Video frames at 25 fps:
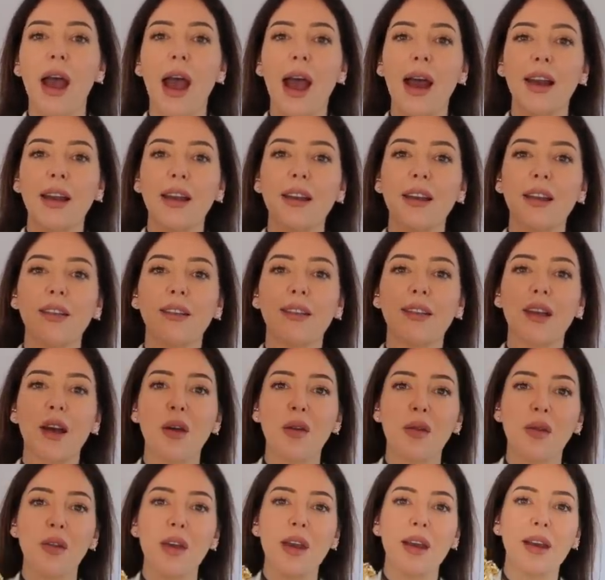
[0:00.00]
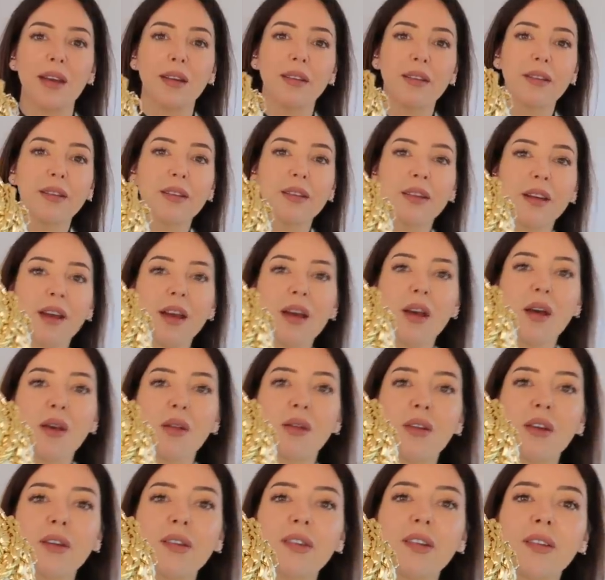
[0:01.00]
And it is this.
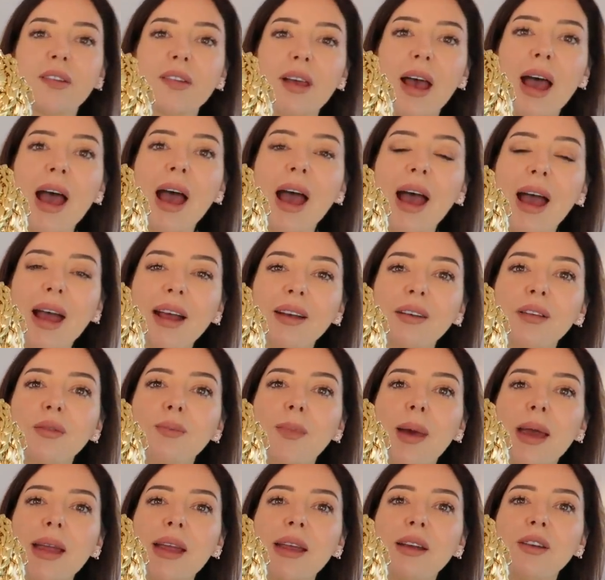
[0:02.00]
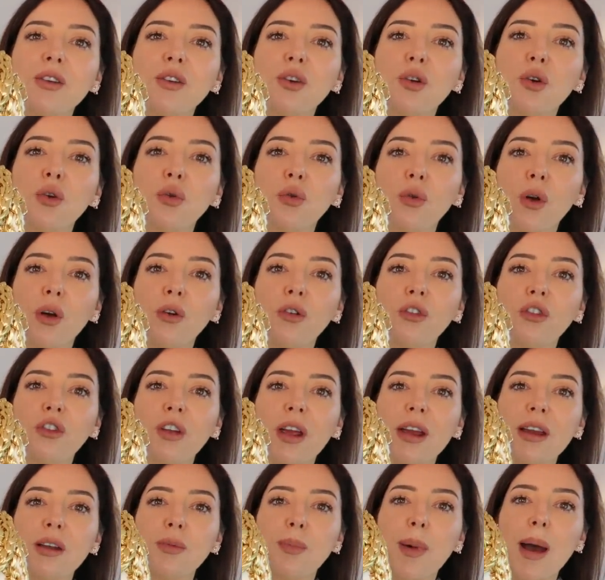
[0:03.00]
This is a handmade
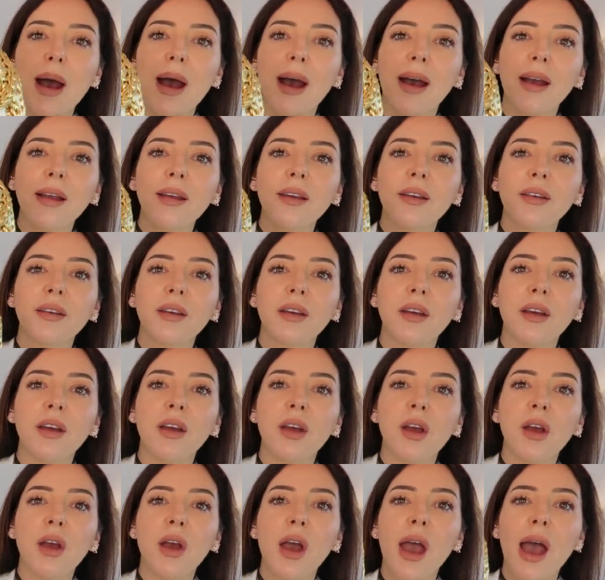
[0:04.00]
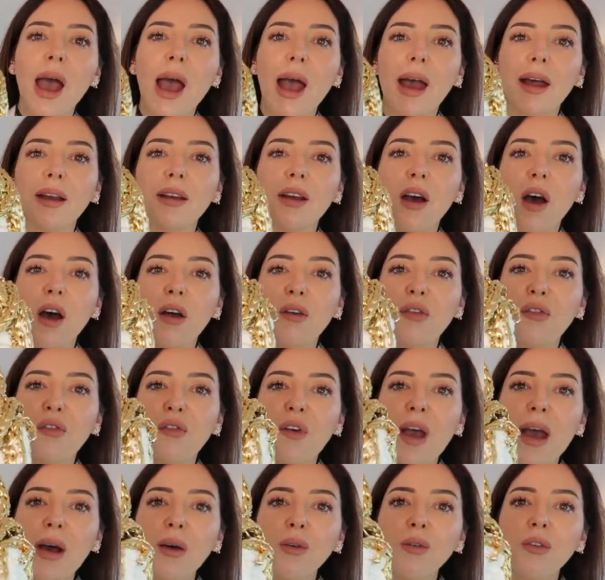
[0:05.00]
crocheted bag. And I
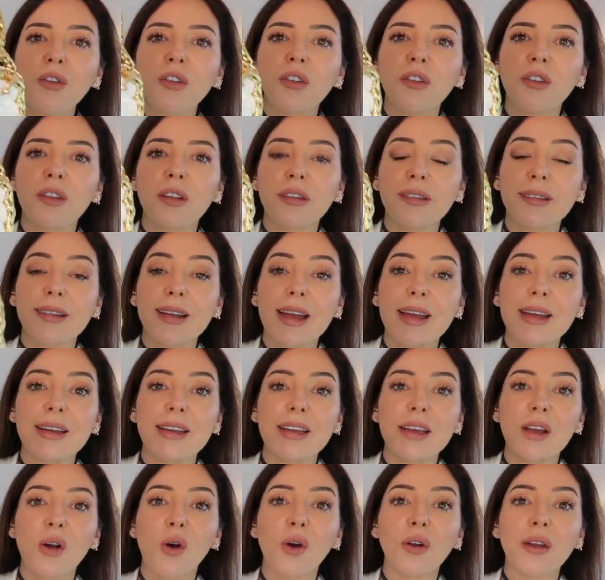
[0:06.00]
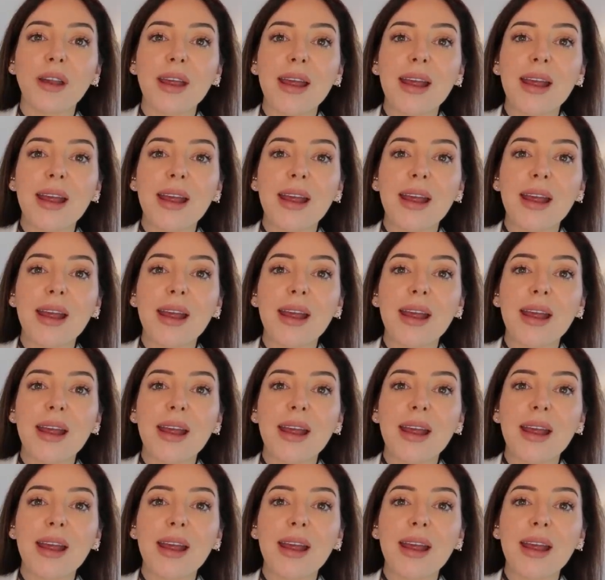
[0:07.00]
found this lady on